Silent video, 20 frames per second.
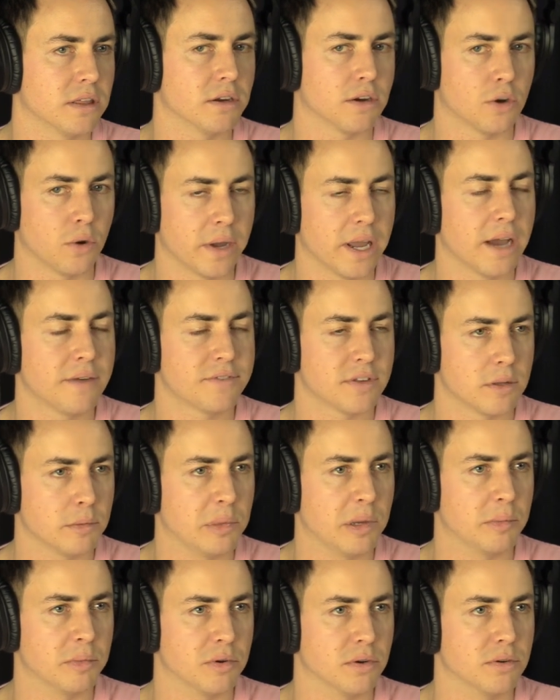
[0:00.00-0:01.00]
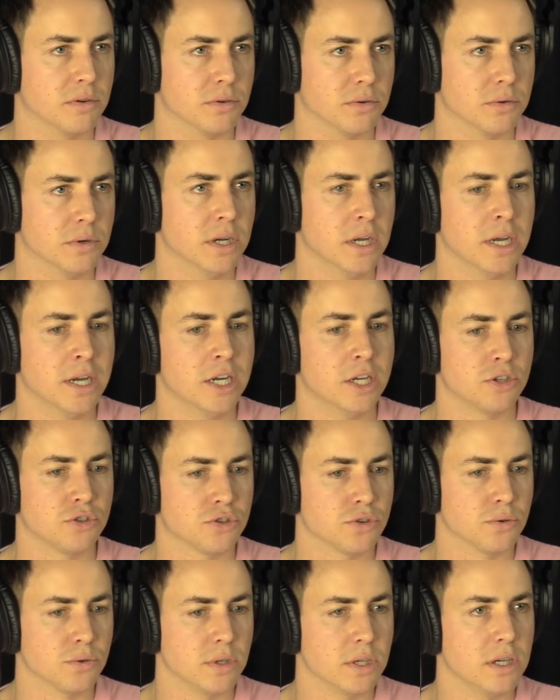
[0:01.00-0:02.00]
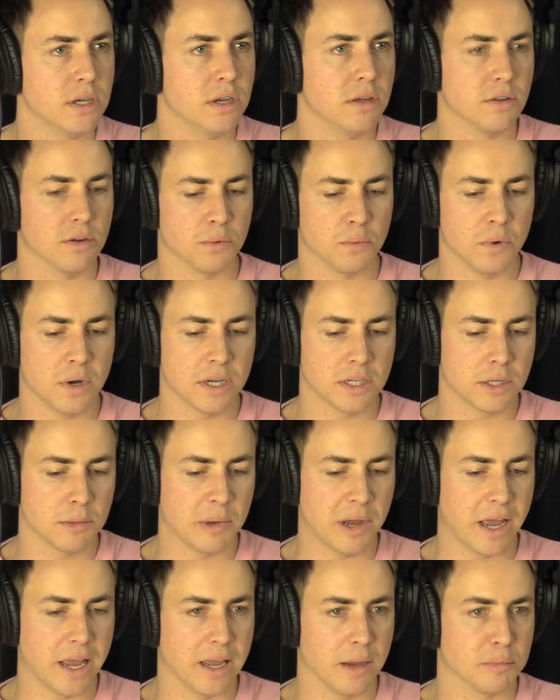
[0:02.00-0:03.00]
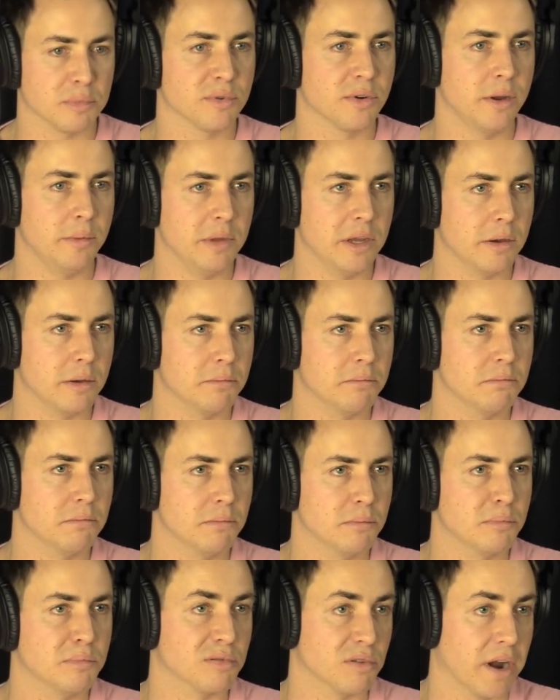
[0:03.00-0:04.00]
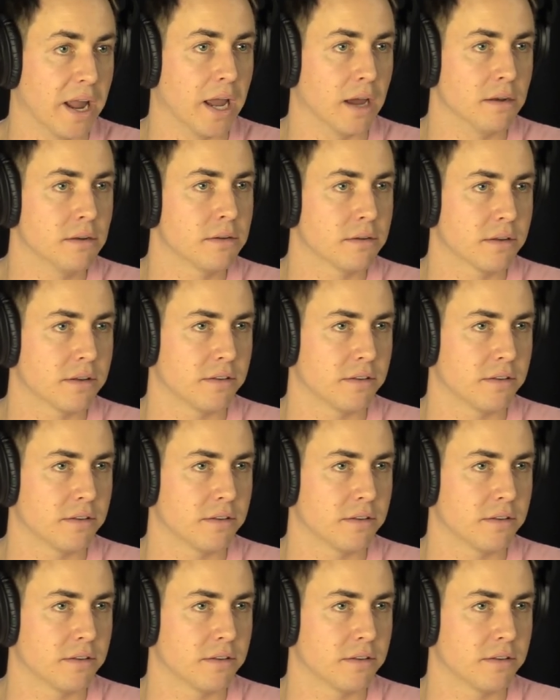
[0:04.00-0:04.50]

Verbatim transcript: They're going right. after the people who truly either want to buy a premium brand,